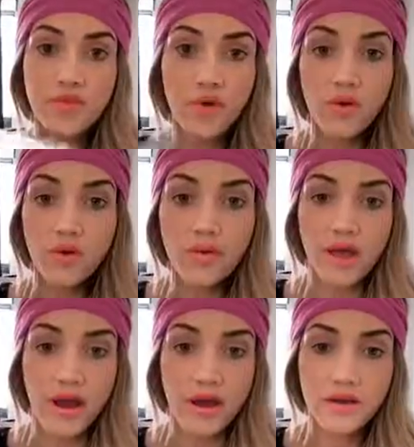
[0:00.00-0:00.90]
don't know where
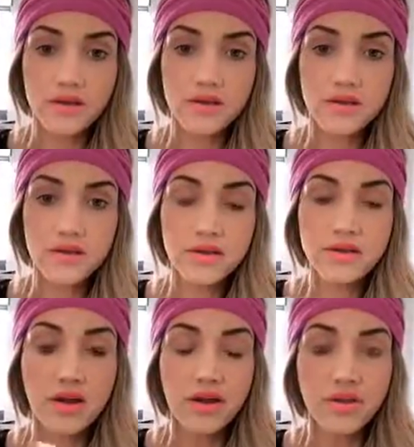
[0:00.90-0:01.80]
they are,
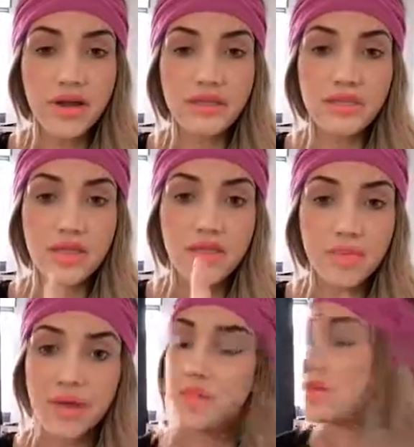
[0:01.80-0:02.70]
sorry you guys, the
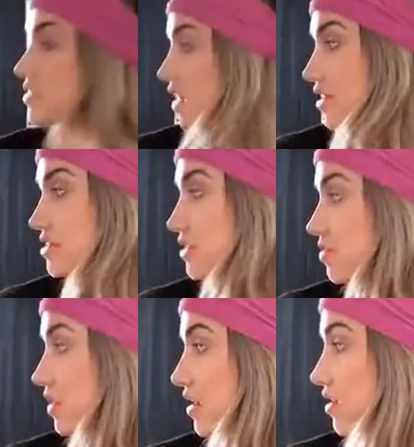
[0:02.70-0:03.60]
baby is not
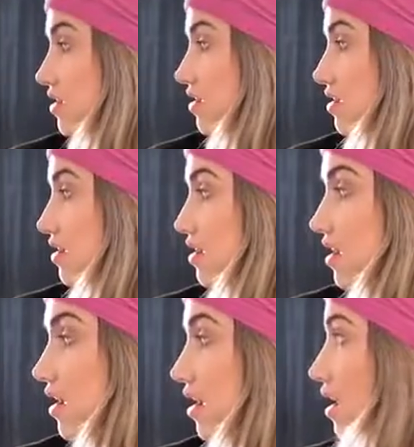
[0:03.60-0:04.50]
sleeping,
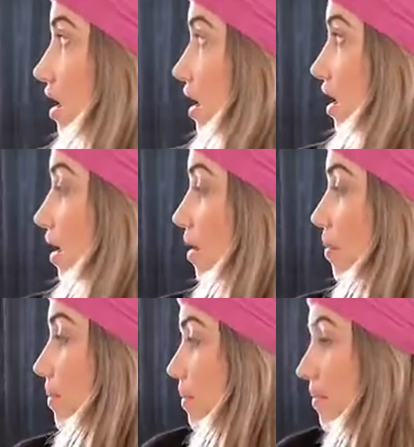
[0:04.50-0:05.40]

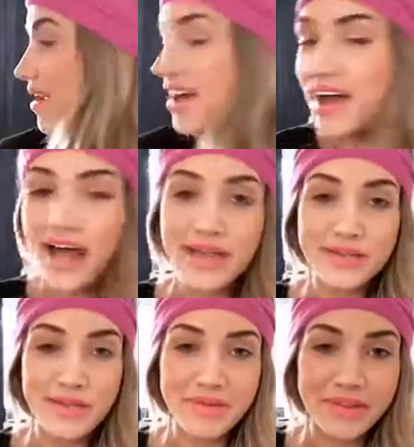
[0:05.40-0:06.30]

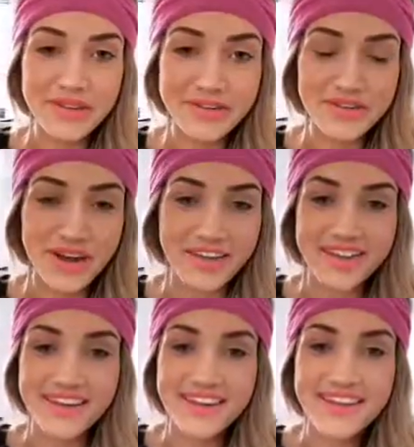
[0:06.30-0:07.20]
and so I'm a little
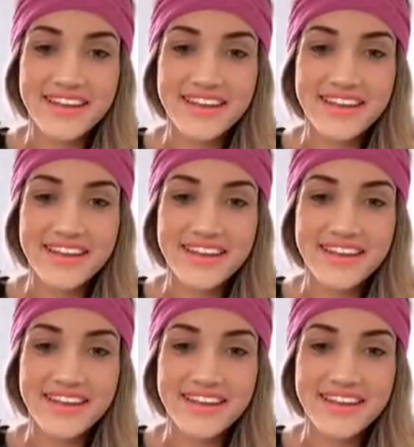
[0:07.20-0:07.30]
distracted.